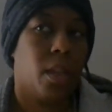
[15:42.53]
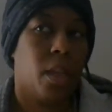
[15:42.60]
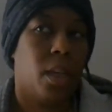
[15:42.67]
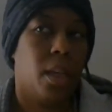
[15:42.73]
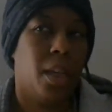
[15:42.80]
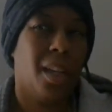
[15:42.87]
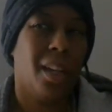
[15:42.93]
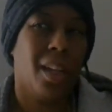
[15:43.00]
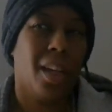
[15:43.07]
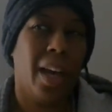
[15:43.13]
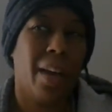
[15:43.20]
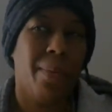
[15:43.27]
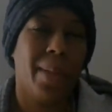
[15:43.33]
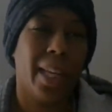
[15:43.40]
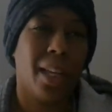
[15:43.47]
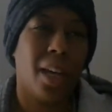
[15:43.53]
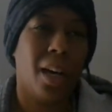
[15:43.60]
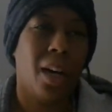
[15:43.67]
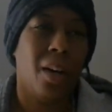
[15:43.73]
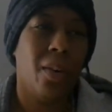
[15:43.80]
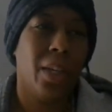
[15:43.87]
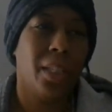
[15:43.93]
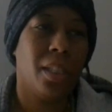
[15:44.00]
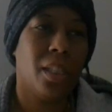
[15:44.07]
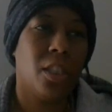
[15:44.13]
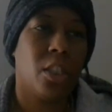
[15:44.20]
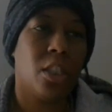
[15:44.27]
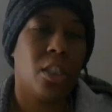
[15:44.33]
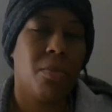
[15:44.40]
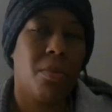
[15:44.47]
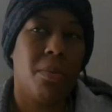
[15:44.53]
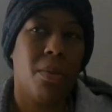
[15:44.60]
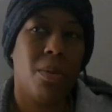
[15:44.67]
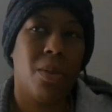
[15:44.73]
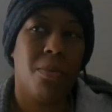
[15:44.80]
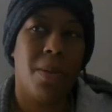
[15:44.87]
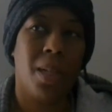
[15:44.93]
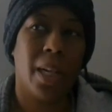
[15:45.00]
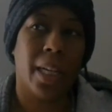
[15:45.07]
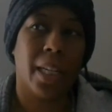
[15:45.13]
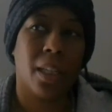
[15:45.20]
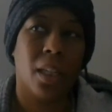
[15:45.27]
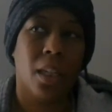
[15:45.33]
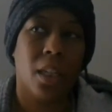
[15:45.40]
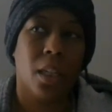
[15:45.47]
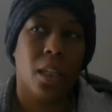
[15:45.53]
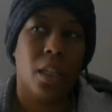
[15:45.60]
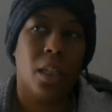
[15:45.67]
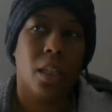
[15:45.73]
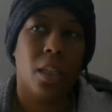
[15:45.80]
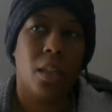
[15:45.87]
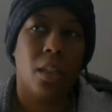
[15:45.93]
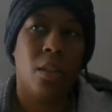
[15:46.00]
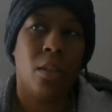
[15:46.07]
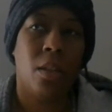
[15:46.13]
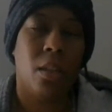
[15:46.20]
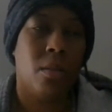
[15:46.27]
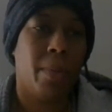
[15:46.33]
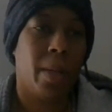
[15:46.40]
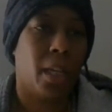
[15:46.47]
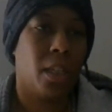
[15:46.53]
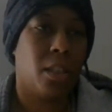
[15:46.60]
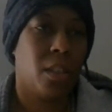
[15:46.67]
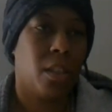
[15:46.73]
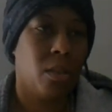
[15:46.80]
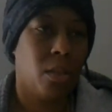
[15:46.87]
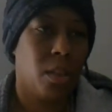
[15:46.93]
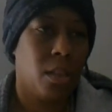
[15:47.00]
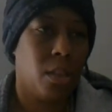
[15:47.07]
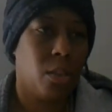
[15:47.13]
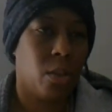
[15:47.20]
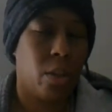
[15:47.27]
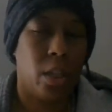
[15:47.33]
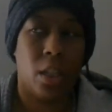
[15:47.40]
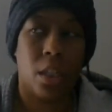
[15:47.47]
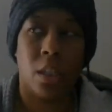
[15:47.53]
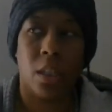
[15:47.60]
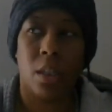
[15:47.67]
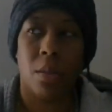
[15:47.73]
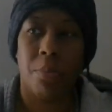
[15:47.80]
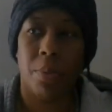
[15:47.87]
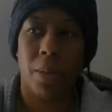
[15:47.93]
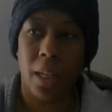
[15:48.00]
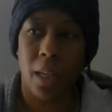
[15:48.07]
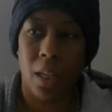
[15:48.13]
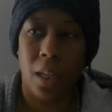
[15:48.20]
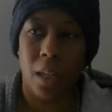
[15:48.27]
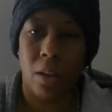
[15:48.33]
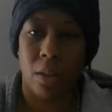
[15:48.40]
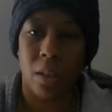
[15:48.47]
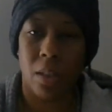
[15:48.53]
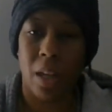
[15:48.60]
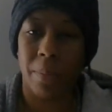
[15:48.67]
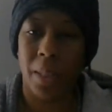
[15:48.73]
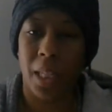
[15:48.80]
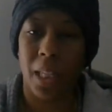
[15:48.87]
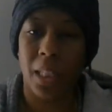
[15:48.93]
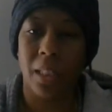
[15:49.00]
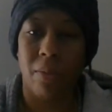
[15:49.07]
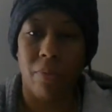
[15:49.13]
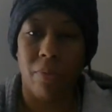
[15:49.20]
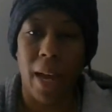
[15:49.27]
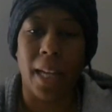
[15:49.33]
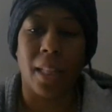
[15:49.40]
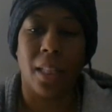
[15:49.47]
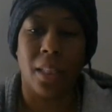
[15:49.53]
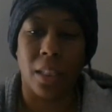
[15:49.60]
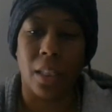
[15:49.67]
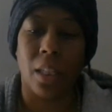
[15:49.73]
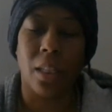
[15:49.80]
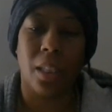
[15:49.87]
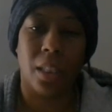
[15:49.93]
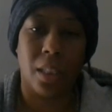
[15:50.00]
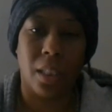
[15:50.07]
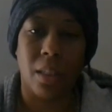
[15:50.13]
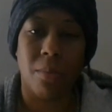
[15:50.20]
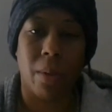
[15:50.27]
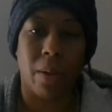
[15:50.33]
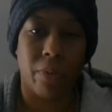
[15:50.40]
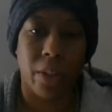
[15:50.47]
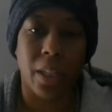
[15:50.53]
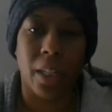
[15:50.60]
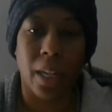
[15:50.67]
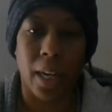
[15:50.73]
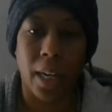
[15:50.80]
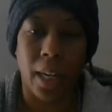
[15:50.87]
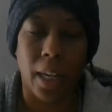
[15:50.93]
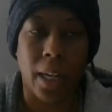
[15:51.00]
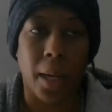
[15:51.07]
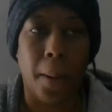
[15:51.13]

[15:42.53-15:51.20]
And I'm like, always the church people would be like, you're either making excuses or you're complaining or you're, I'm like, it's a fact. The sun is in my freaking eye.